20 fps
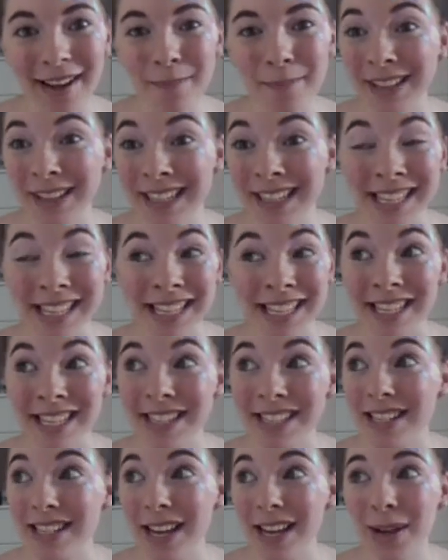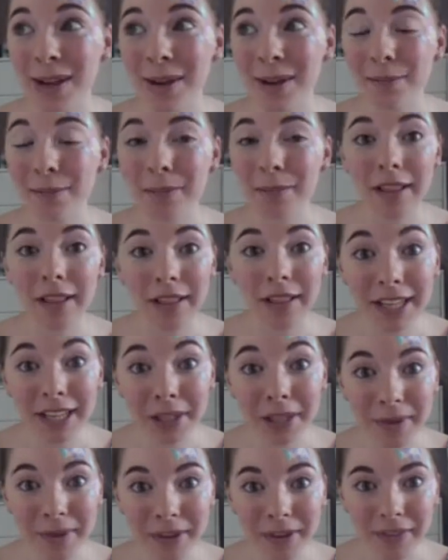Please
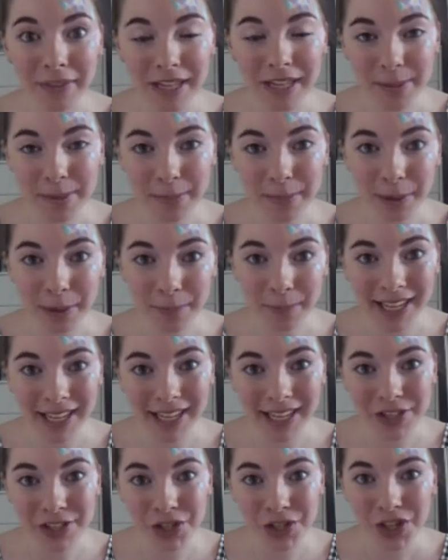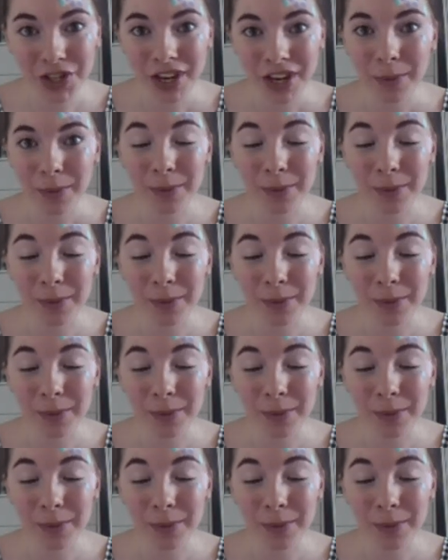like my Facebook page,